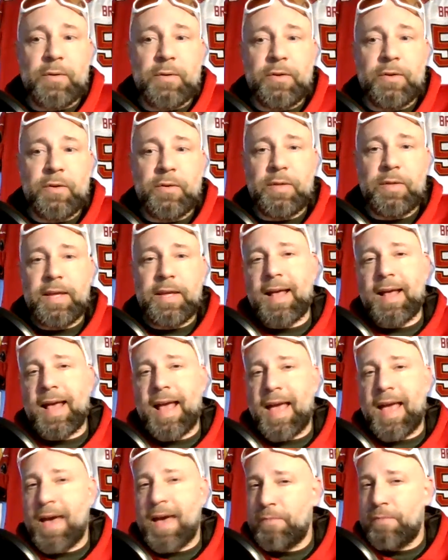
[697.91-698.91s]
you know that a
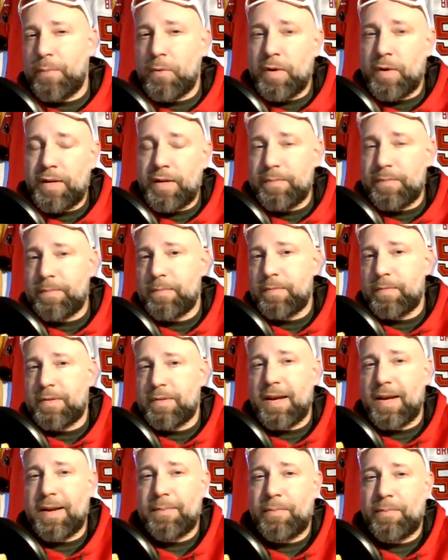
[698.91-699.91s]
0.5 point
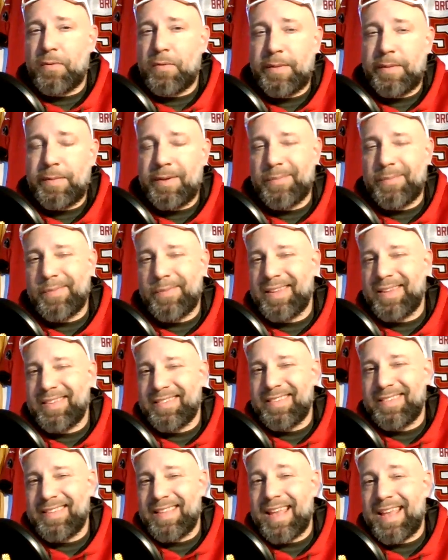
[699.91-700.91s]
tight end premium
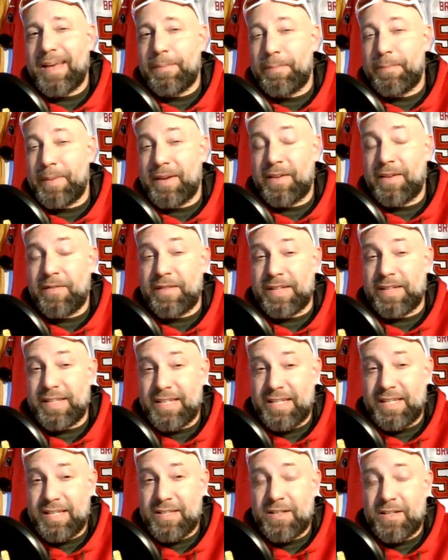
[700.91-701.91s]
isn't that big of a
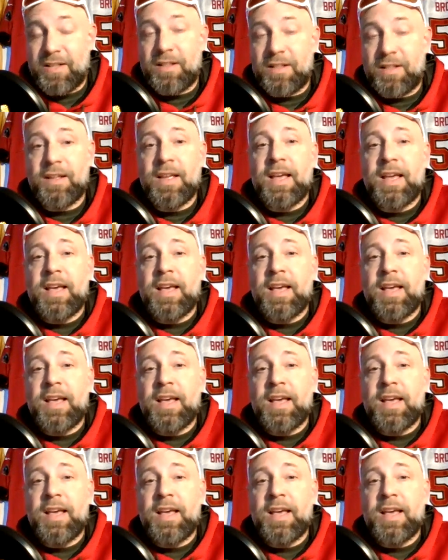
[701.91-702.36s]
deal.